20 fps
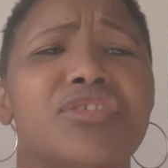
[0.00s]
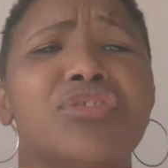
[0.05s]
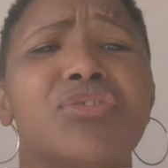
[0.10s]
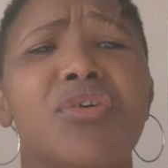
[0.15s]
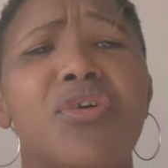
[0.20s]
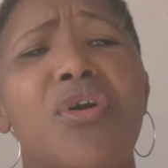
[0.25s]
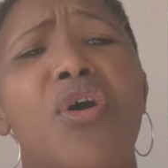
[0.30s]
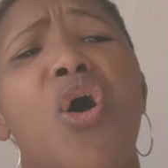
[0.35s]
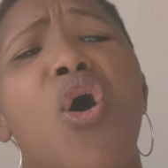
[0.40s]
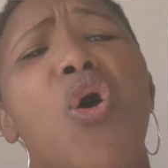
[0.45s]

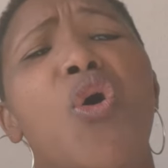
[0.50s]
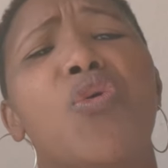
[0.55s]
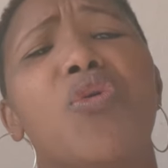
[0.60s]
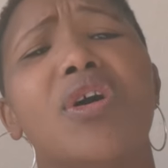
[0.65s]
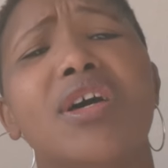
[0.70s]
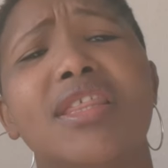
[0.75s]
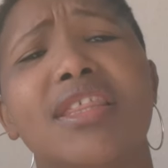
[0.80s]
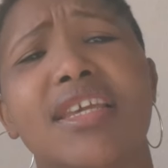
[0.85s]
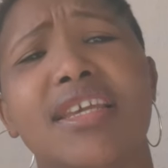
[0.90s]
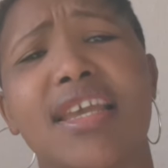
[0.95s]
So
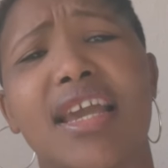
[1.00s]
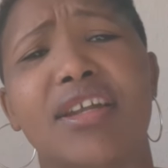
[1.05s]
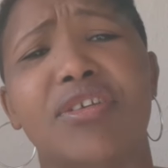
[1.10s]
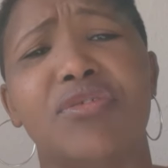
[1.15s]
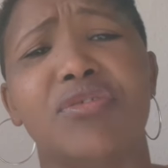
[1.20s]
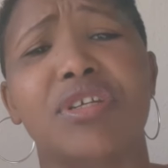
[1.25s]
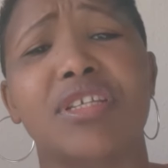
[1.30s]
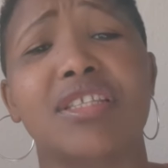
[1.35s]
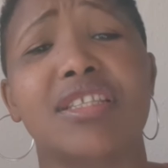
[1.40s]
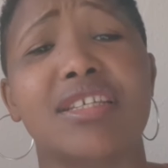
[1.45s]
what they are
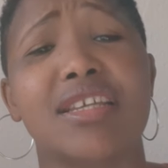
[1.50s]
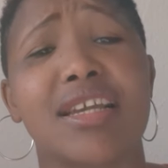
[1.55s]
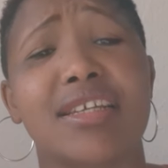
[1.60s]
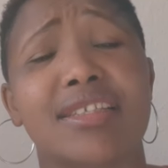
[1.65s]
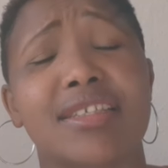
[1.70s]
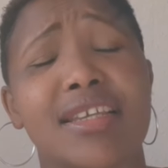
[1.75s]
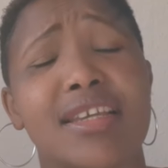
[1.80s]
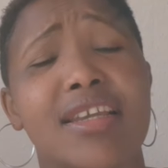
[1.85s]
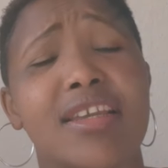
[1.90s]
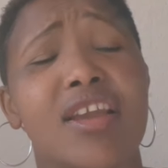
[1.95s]
doing, they are
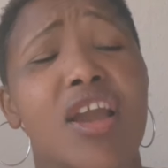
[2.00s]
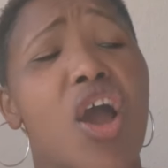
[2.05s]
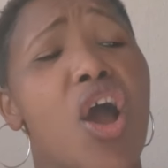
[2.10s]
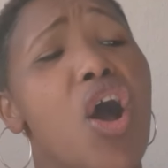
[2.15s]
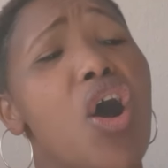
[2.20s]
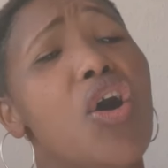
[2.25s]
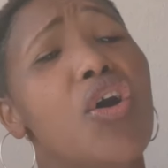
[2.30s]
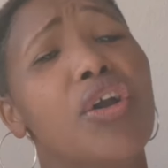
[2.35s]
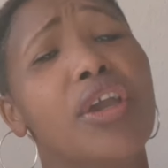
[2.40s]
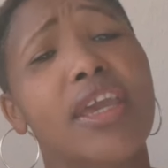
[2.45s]
saying,
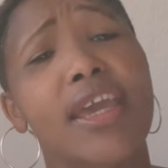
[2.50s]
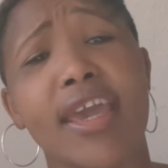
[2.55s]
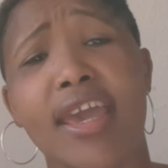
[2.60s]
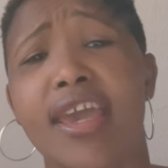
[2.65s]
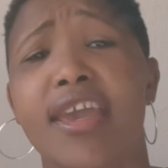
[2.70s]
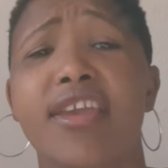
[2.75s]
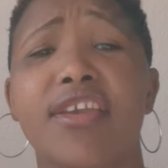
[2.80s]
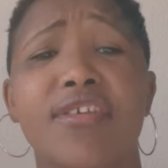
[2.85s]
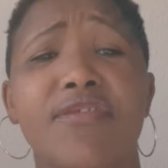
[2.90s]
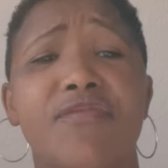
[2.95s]

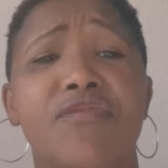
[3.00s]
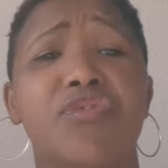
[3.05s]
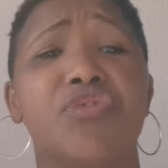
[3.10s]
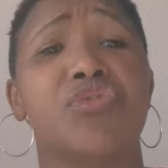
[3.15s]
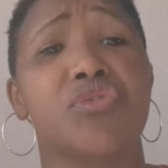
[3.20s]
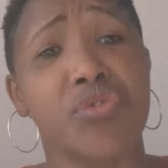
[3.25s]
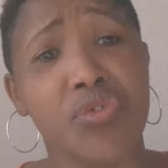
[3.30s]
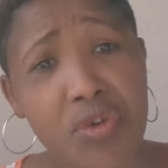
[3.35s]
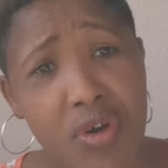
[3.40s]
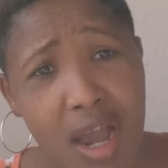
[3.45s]
okay, if
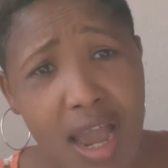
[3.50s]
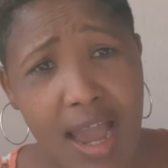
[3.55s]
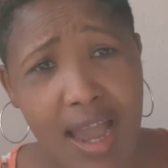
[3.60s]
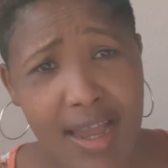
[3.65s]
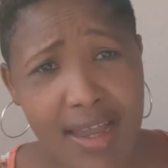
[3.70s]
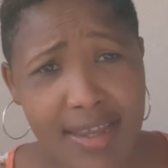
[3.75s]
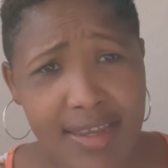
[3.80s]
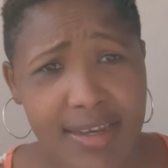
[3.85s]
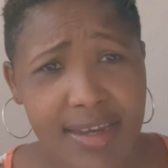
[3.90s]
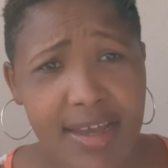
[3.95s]
you
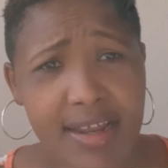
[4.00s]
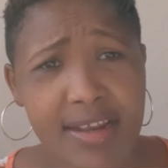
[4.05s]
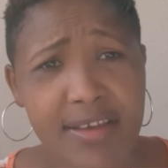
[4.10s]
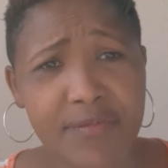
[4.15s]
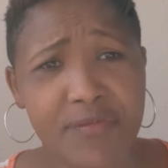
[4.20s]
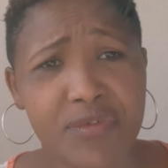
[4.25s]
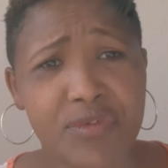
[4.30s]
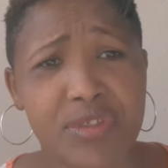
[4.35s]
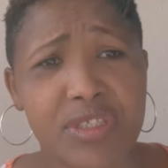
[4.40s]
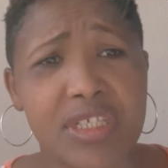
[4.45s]
are in a
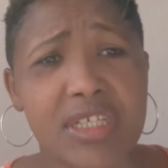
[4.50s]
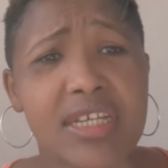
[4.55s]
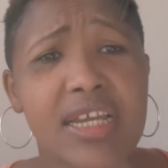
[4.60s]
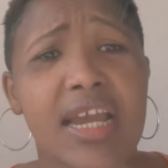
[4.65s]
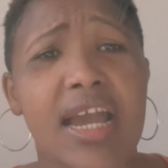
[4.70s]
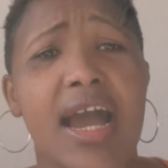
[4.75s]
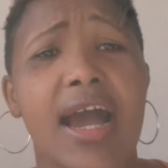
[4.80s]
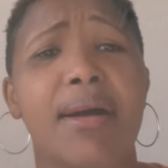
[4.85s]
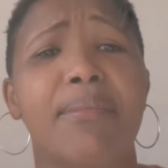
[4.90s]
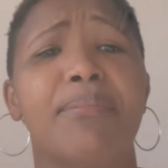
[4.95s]
refugee
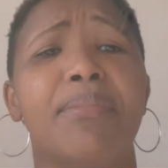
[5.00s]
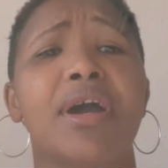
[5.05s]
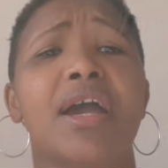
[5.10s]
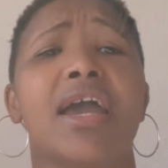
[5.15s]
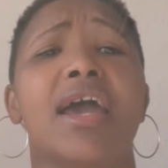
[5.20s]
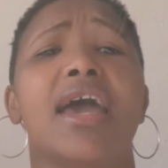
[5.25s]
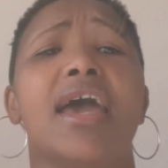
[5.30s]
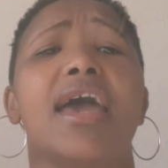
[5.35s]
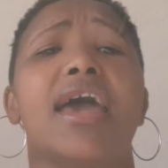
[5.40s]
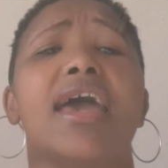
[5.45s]
camp
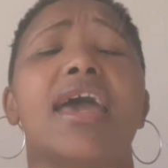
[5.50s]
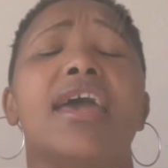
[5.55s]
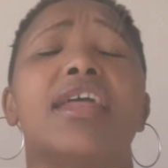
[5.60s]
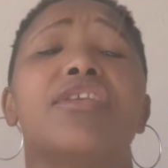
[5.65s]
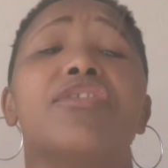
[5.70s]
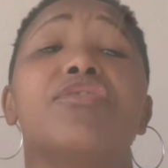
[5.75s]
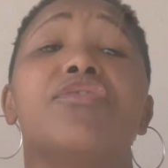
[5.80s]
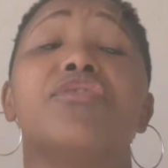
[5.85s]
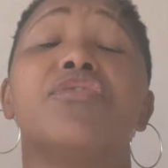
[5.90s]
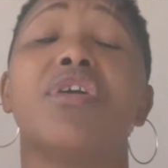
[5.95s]

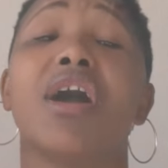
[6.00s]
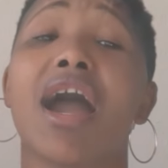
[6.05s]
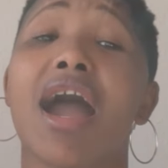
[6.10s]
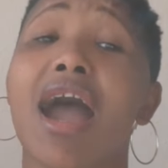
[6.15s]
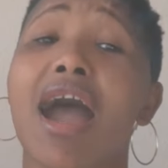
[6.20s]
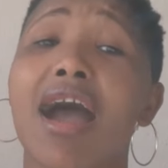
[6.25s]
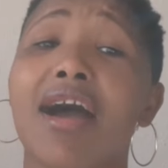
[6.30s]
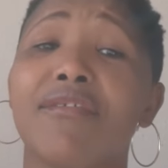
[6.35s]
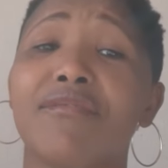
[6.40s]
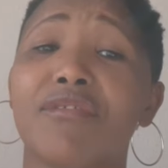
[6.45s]
and you
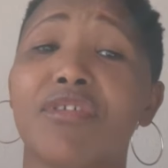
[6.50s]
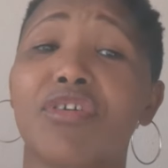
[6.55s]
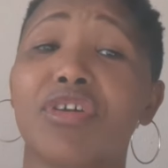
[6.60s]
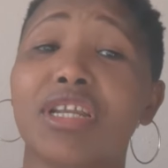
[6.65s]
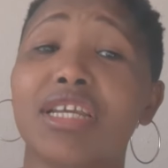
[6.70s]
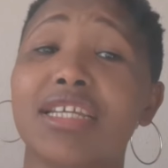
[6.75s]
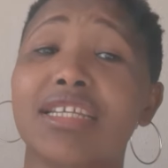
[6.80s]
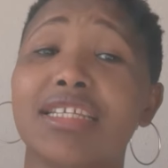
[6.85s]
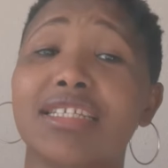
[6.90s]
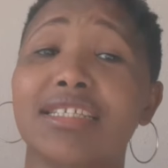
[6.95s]
have
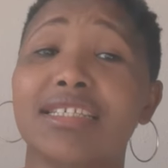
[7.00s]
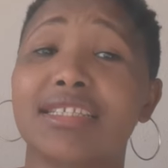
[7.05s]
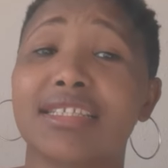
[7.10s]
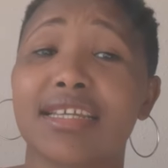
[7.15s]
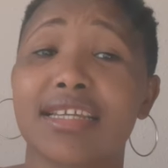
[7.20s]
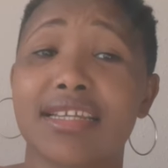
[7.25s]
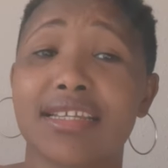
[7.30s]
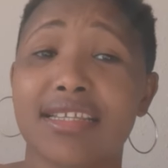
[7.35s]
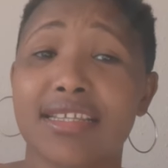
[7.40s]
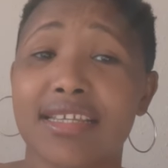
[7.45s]
already
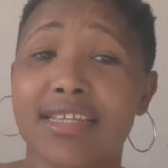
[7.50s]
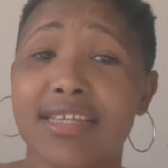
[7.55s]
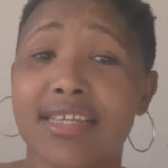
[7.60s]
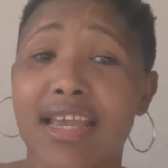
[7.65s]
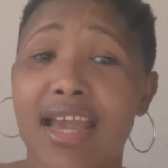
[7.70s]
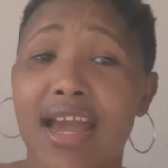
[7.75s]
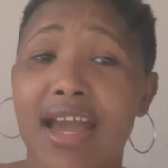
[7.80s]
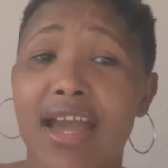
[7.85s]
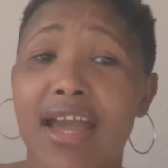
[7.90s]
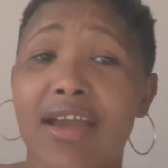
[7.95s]
stayed
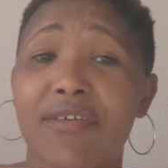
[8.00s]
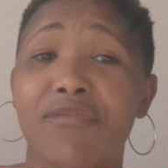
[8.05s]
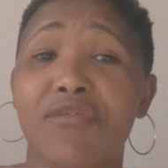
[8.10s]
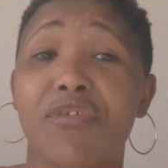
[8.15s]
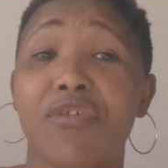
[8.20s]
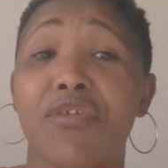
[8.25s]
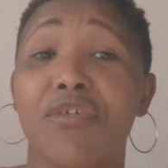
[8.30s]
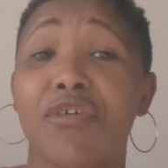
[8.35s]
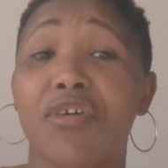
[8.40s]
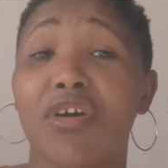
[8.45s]
here
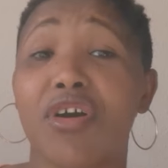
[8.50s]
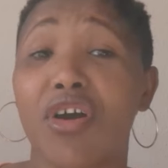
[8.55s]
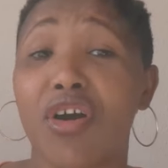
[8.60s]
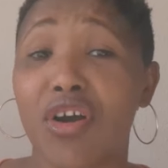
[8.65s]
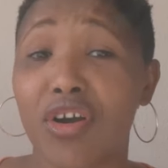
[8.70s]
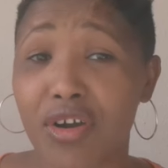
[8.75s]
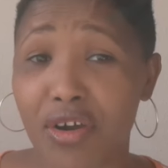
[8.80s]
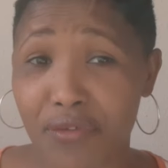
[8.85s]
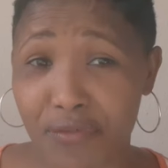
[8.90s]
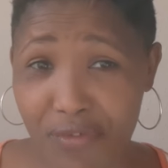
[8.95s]
for
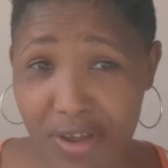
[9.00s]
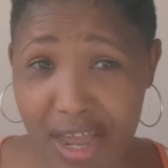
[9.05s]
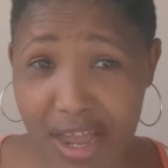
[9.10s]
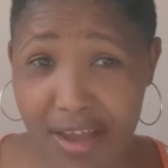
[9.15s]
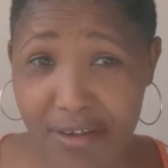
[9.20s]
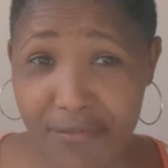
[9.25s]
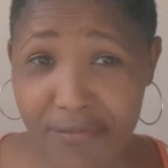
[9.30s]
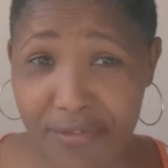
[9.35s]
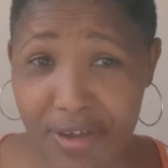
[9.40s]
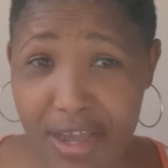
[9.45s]

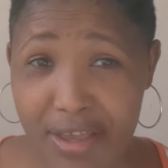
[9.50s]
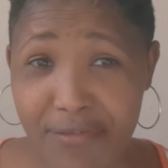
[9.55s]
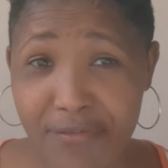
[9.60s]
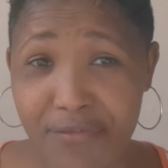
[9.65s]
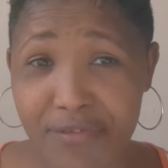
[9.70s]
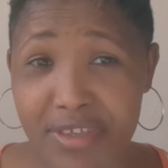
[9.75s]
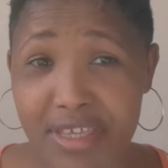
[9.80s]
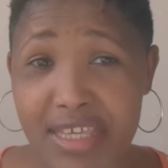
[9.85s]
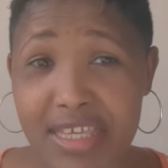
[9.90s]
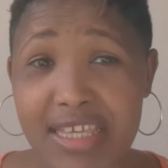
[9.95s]
over
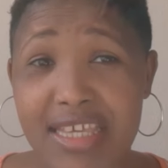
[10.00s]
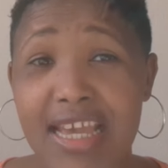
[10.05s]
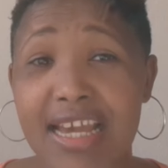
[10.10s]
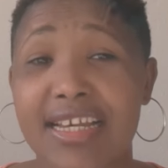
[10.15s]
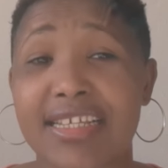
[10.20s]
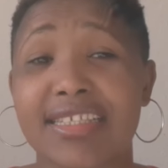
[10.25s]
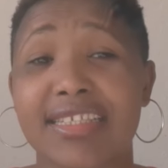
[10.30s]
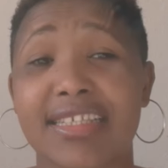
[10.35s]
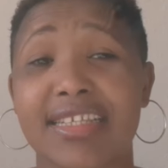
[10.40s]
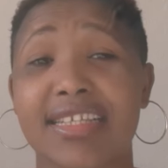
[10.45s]
5
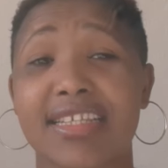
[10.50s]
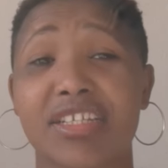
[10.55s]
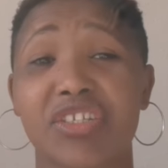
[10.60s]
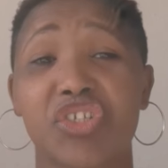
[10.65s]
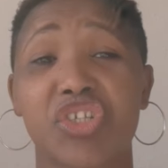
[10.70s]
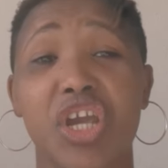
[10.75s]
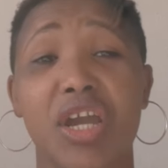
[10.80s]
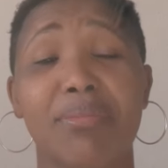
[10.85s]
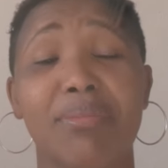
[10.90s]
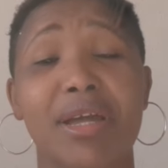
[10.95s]
years in
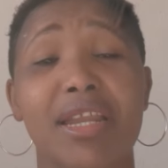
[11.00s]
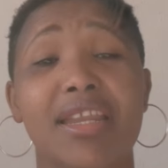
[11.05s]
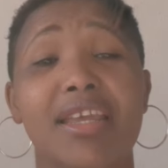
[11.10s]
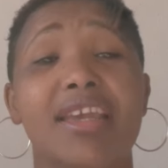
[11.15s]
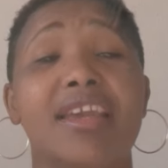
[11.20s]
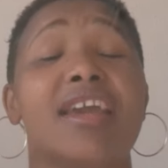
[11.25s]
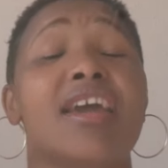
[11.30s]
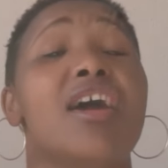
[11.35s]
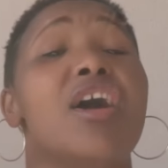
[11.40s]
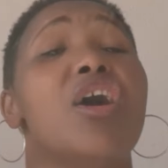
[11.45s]

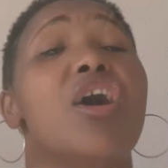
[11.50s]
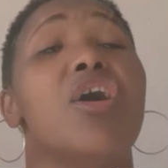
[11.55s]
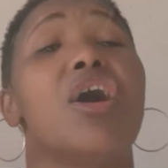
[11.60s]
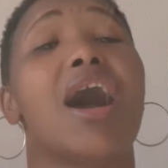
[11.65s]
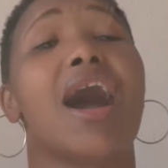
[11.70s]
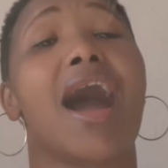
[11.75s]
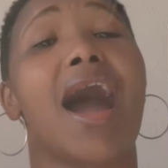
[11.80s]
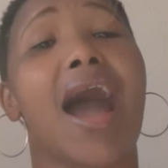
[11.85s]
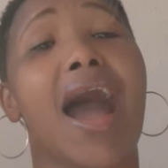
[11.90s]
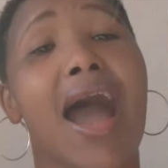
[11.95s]
Germany,
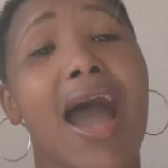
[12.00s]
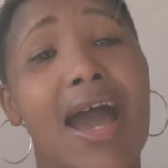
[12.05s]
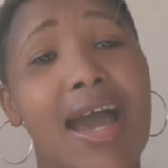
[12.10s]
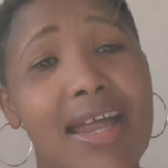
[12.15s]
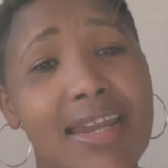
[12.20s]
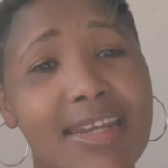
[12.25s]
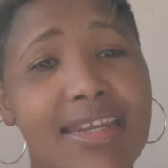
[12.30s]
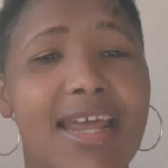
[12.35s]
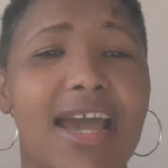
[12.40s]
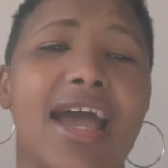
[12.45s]

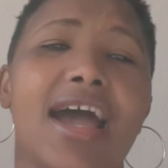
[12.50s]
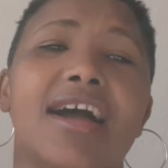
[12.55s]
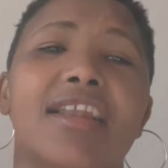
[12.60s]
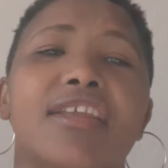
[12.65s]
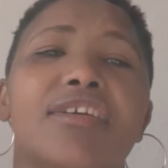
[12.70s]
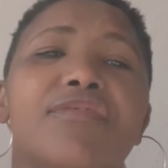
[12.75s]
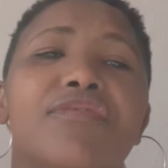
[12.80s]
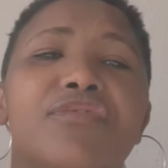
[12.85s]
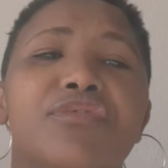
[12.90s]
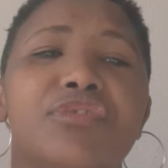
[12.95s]
add a
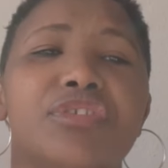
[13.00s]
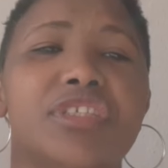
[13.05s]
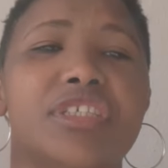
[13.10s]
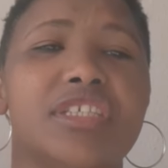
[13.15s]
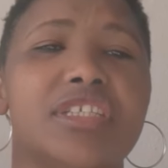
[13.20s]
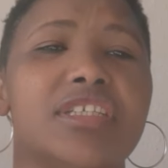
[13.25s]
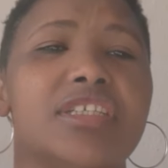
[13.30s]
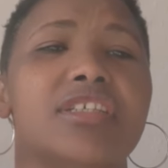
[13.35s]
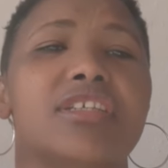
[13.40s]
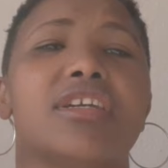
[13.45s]

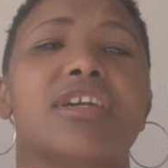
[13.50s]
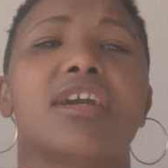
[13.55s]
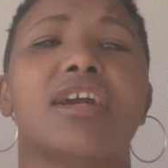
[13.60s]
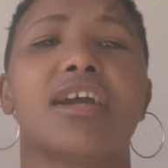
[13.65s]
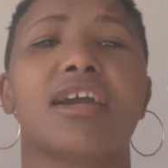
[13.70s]
refugee